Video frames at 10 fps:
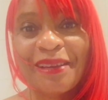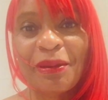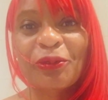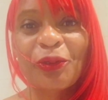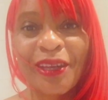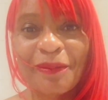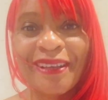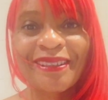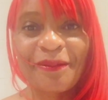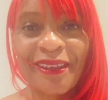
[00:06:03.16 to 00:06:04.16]
time I'm talking
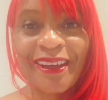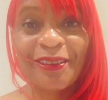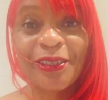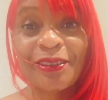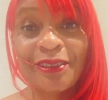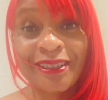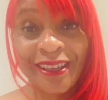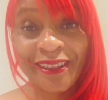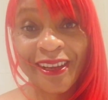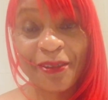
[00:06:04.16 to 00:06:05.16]
about something else
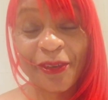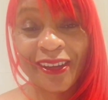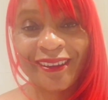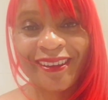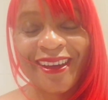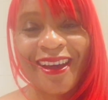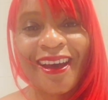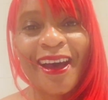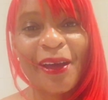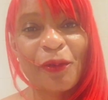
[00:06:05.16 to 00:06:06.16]
Southern African,
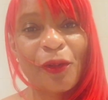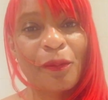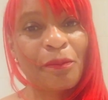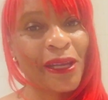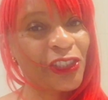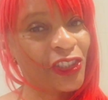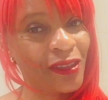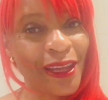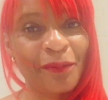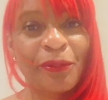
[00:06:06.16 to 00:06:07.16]
I will
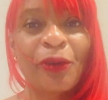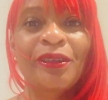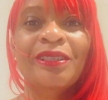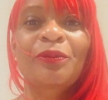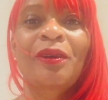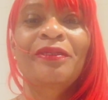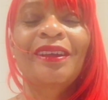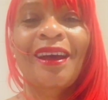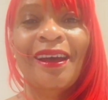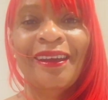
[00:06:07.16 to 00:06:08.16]
mention that bonus one
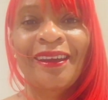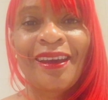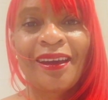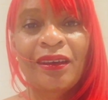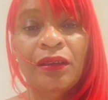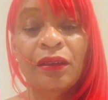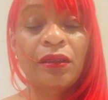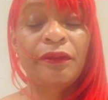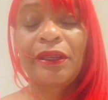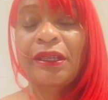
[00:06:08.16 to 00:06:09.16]
that I
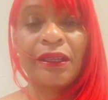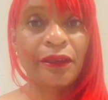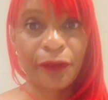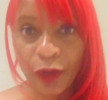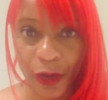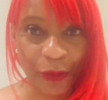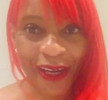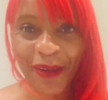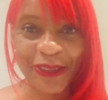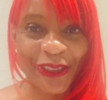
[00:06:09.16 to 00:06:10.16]
conveniently forgot
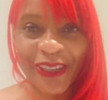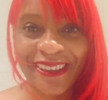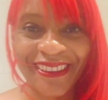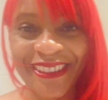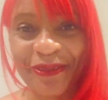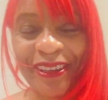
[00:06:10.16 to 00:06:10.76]
when I was doing this